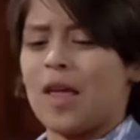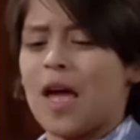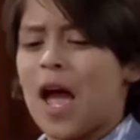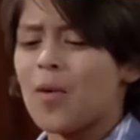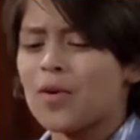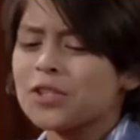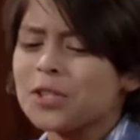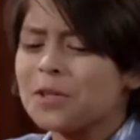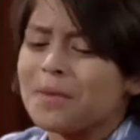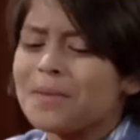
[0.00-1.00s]
I want you to
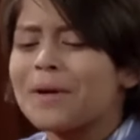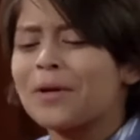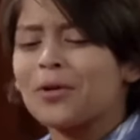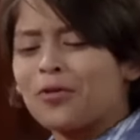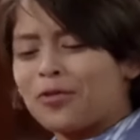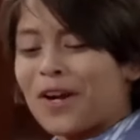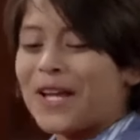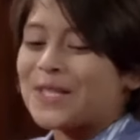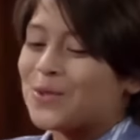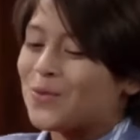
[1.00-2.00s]
meet my new
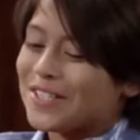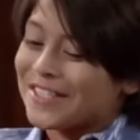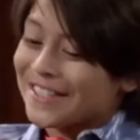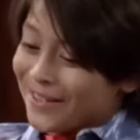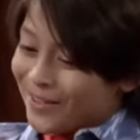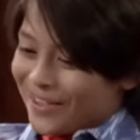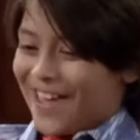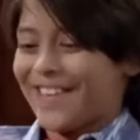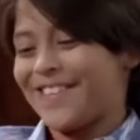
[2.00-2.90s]
friends. One's a little like